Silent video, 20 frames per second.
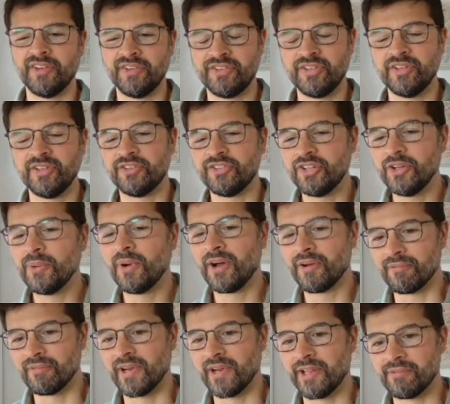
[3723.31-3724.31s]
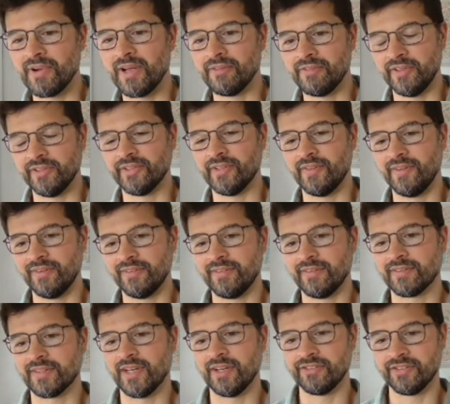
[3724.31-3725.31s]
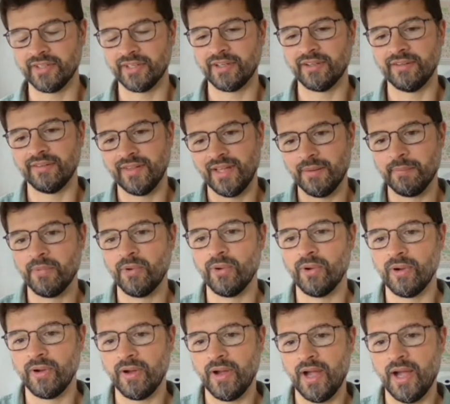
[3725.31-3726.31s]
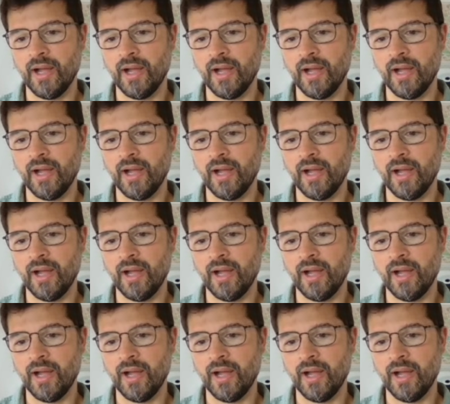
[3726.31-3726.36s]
two aren't really relevant to this discussion because they're more